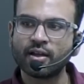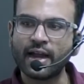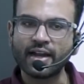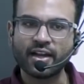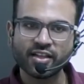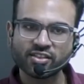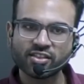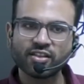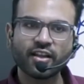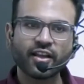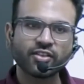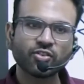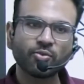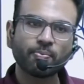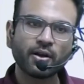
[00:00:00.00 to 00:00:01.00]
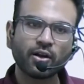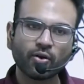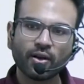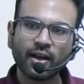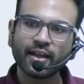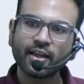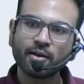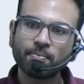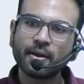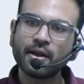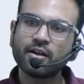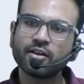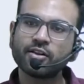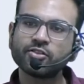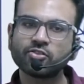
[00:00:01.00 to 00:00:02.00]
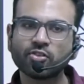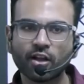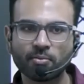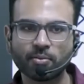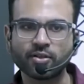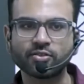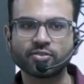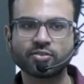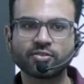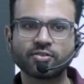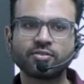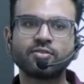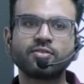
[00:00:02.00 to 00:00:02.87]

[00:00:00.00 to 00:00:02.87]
At least in the case of petrol, I can pay it in installments.